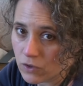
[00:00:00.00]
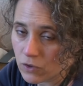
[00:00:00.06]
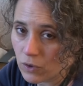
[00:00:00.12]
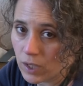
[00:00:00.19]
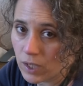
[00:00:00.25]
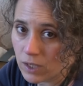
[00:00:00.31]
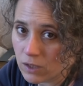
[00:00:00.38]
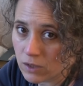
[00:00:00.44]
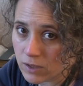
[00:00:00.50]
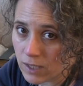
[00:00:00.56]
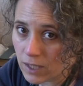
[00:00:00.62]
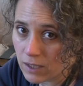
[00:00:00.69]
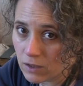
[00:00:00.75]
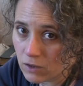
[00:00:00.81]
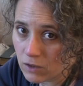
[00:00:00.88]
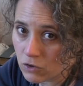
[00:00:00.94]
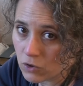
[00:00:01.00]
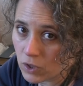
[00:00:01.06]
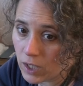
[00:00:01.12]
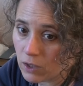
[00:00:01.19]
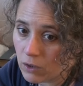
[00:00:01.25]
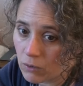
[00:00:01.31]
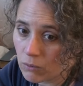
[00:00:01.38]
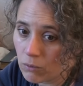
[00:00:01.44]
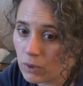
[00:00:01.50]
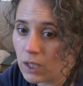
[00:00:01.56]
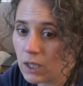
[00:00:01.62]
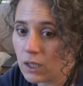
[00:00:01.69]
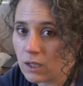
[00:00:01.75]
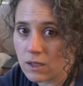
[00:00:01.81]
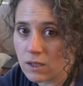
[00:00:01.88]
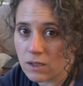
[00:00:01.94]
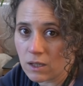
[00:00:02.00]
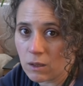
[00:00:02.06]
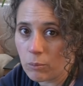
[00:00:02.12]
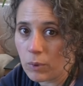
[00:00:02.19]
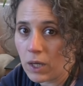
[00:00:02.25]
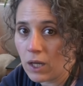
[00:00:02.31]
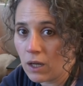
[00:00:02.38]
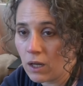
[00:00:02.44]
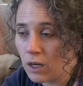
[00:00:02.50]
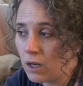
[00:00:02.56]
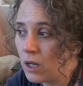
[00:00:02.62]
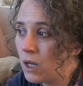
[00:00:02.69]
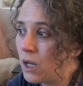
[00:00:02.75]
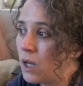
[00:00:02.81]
So I decided to try Korean hyssop, and